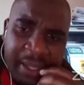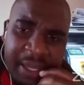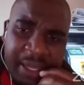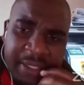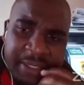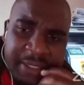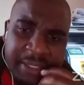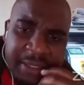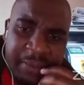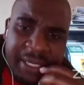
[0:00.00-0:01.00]
And
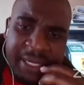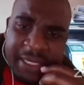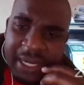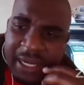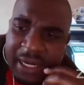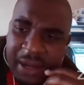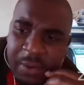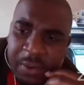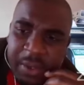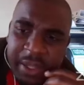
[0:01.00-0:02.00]
we can
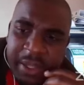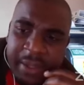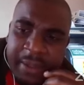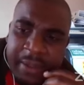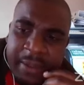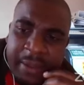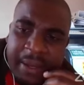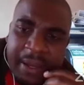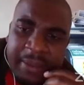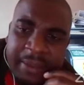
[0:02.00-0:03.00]
allow a,
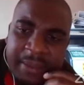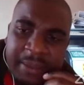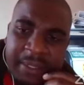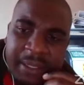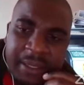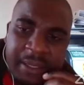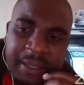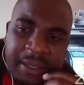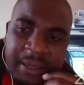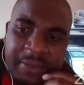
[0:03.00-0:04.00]
a
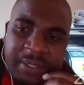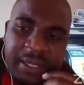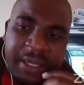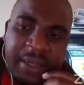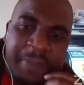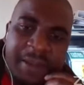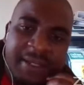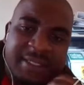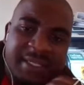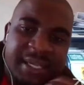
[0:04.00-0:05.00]
country like
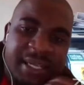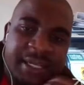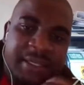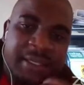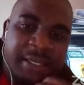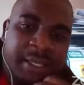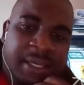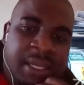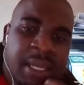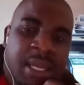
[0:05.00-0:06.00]
Palestine
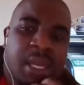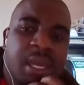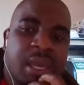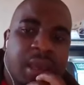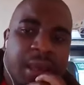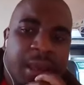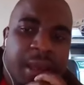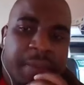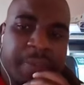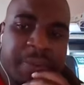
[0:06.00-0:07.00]

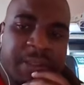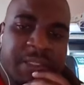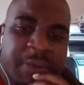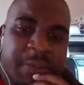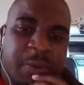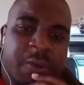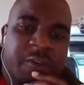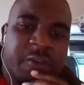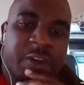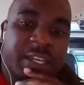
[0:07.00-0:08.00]
Eh, being
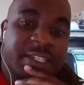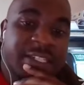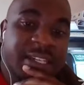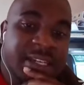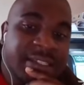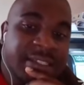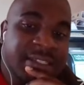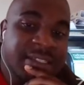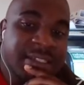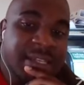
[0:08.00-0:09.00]
suffocated
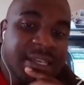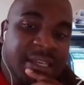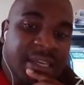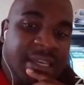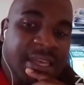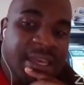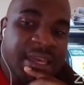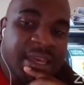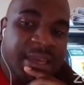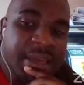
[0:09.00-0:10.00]

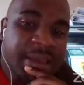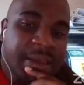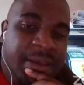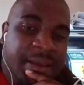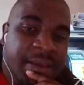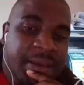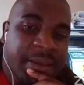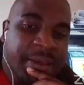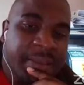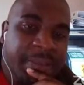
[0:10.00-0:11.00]

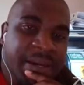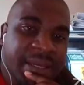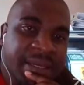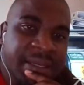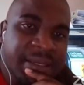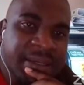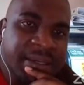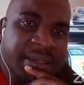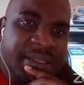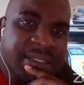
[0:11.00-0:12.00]
eh, by
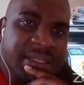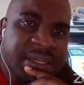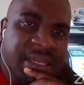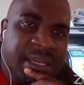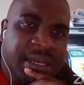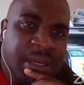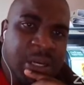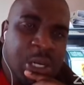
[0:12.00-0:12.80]
eh, Israel,